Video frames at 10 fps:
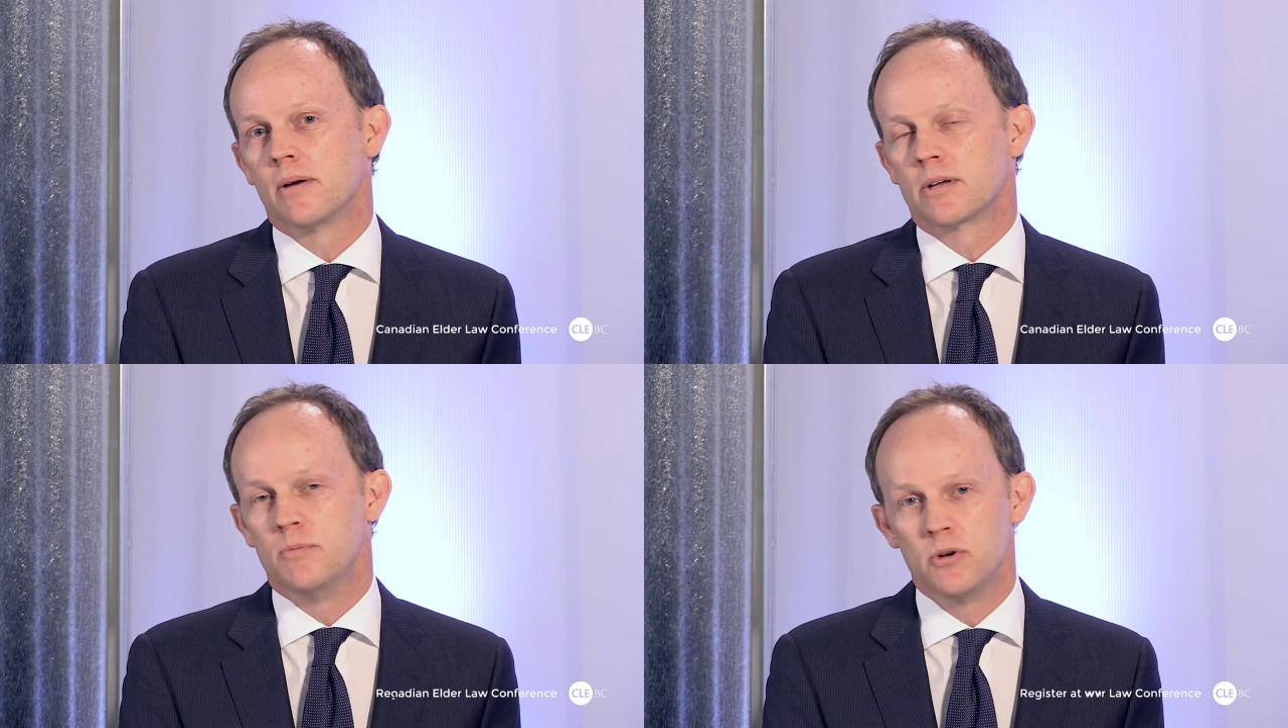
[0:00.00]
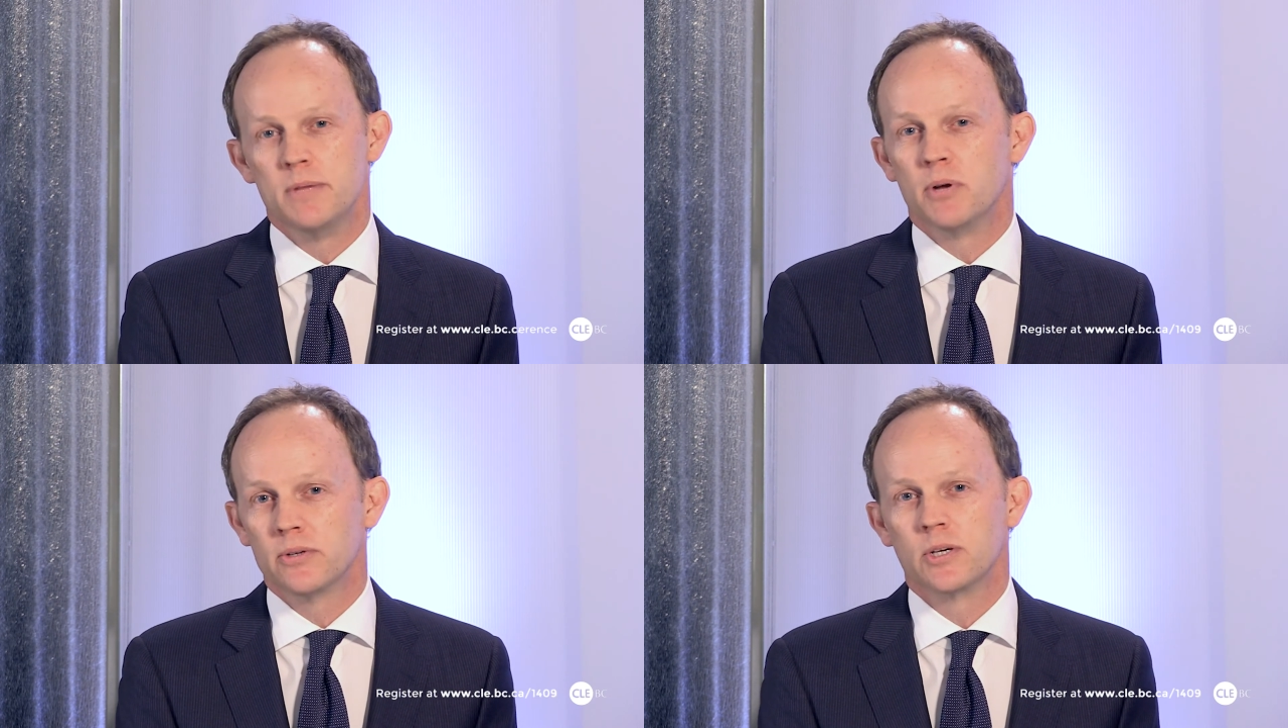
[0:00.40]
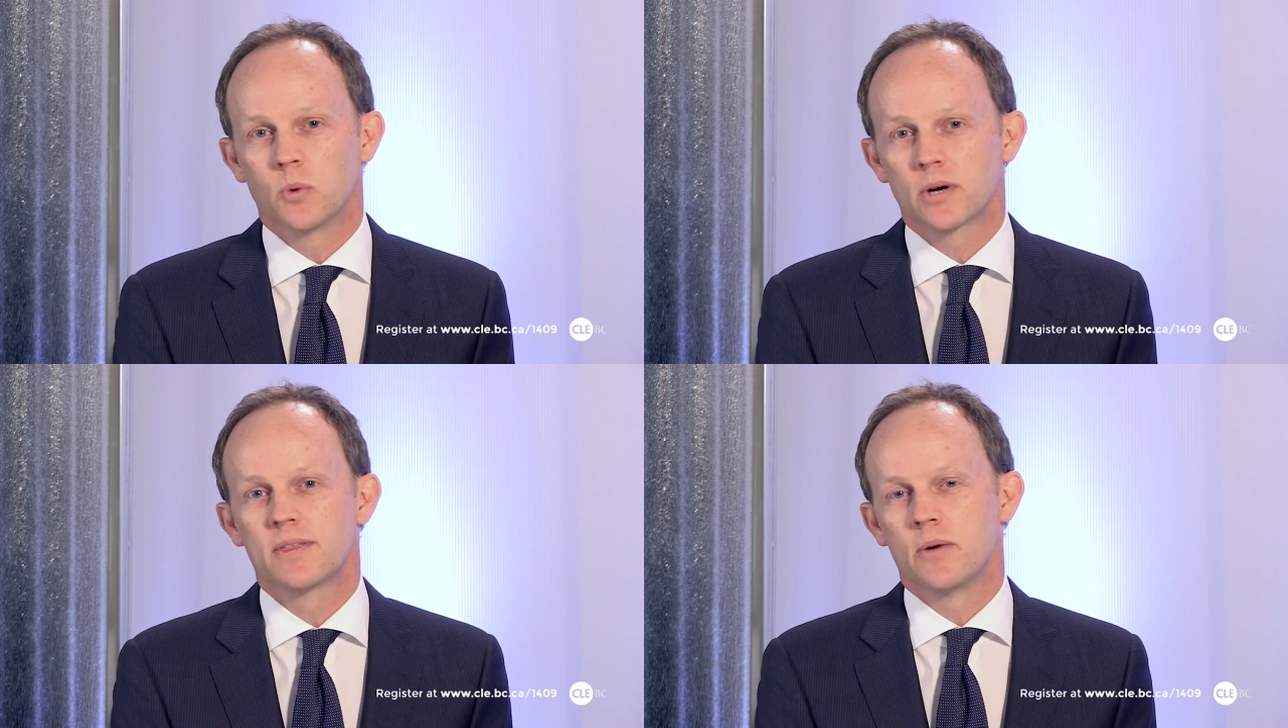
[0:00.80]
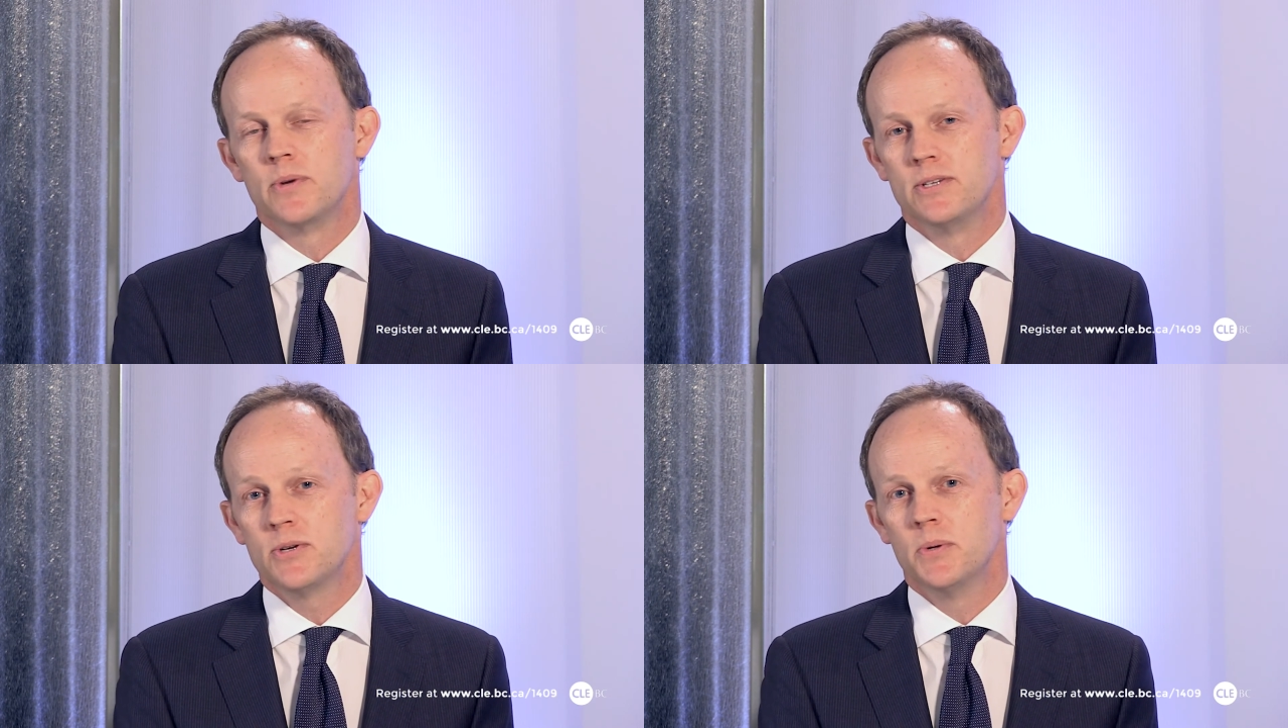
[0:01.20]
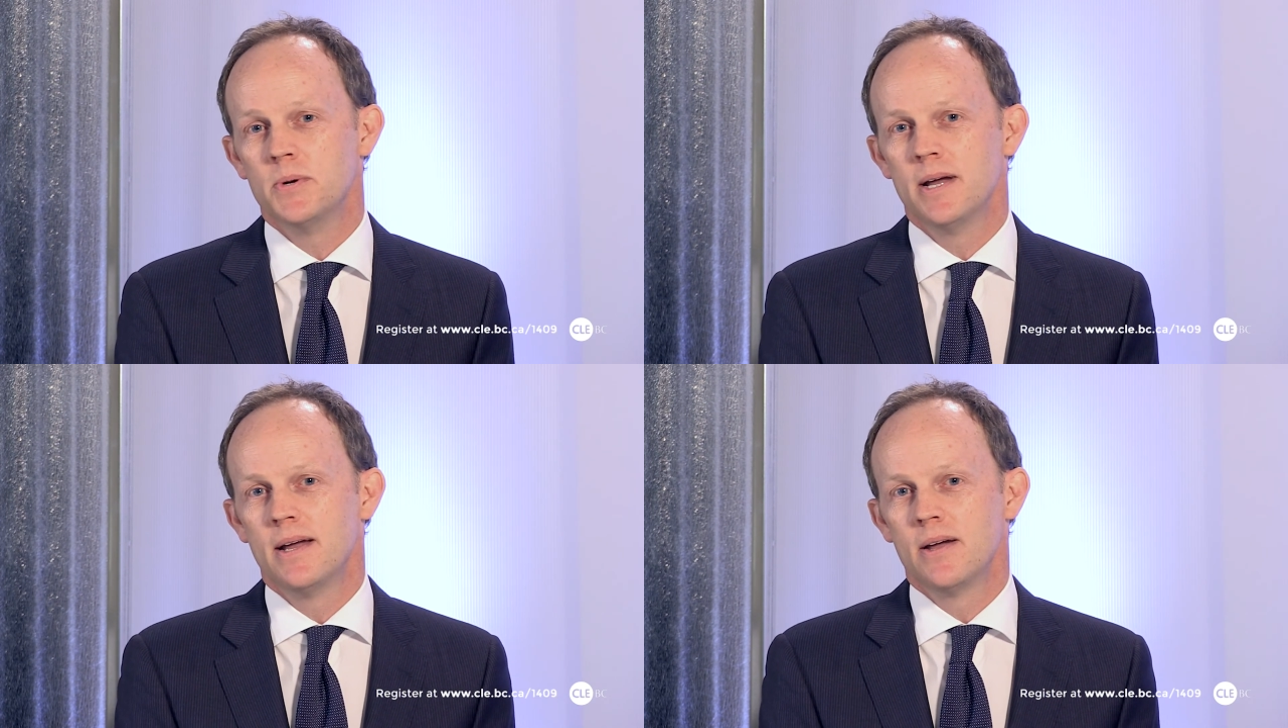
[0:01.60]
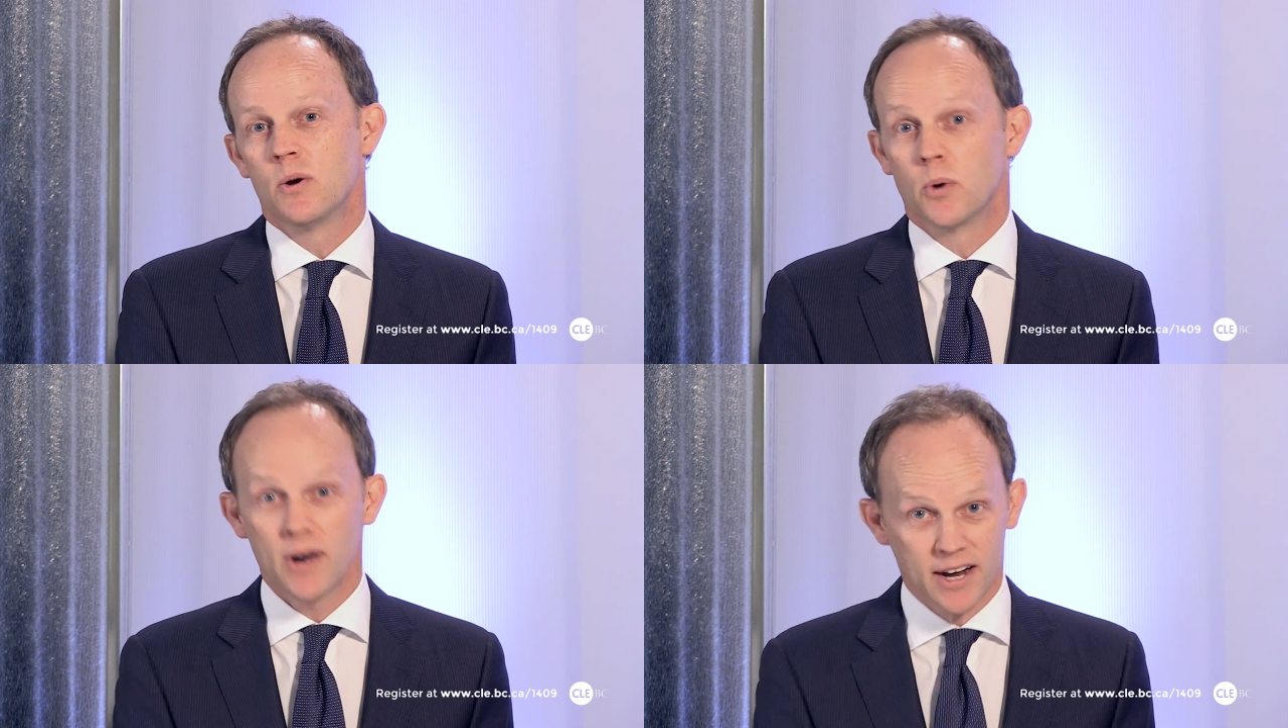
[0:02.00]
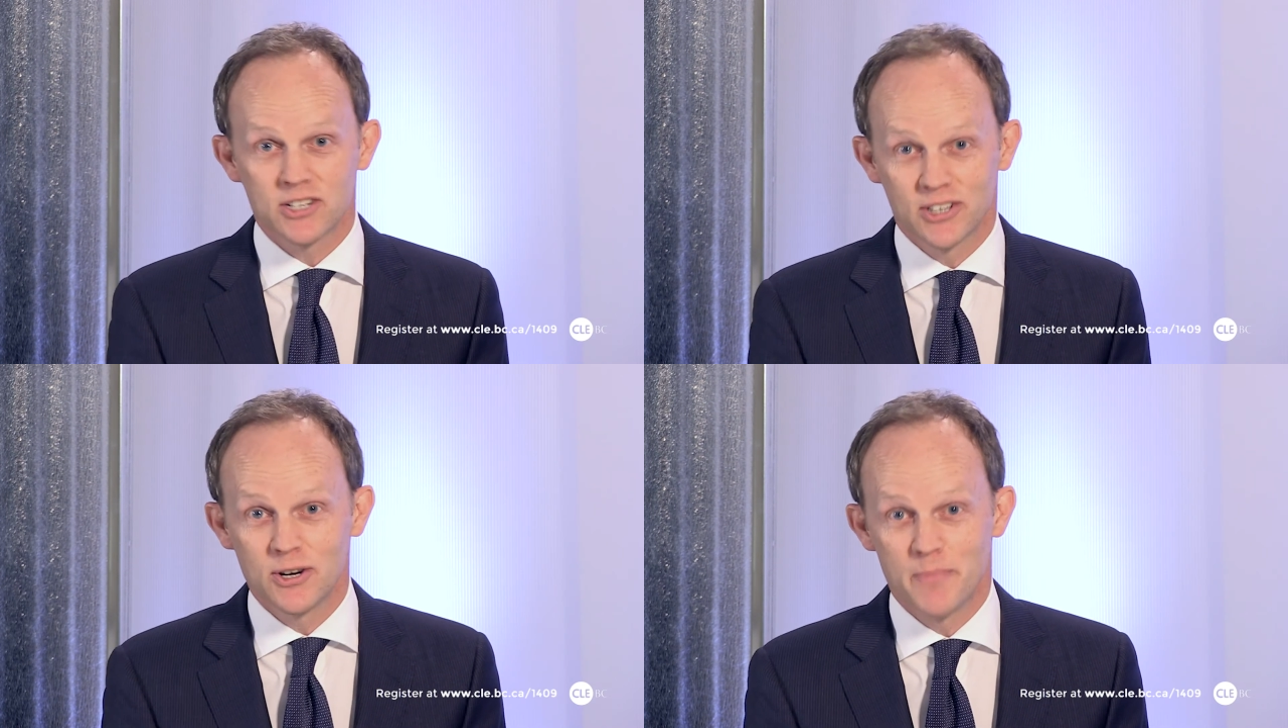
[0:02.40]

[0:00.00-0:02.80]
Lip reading: community building work that we do, we're actually going to